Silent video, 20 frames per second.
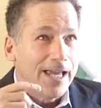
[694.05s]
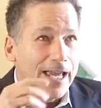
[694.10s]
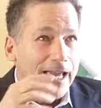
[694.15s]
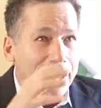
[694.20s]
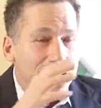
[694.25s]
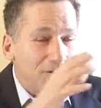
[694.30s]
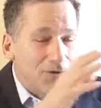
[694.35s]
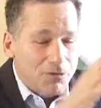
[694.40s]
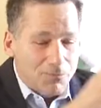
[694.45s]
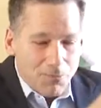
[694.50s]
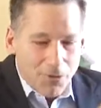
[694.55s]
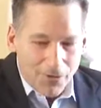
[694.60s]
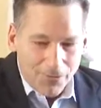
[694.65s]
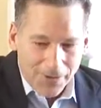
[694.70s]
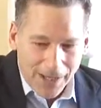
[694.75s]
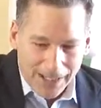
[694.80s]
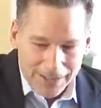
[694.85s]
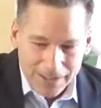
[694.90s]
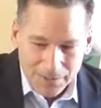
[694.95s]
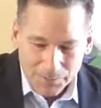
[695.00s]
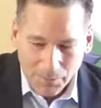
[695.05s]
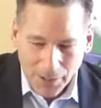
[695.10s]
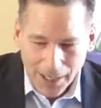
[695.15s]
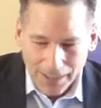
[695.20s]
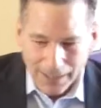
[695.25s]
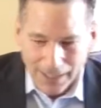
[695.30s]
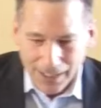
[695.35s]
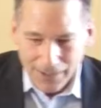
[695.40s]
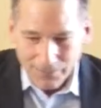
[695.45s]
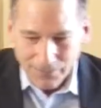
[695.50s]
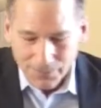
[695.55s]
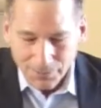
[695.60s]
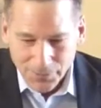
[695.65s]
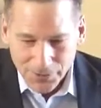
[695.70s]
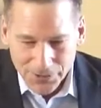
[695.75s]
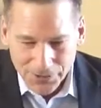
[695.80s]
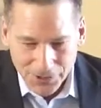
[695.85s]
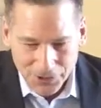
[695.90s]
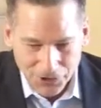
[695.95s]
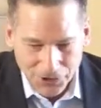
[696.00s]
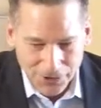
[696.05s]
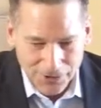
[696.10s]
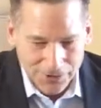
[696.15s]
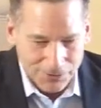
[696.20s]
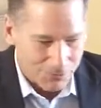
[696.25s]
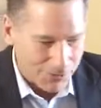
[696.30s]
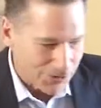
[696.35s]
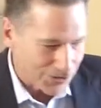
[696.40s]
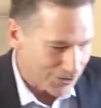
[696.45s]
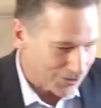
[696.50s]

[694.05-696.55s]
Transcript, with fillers: and you move that spotlight from positions, which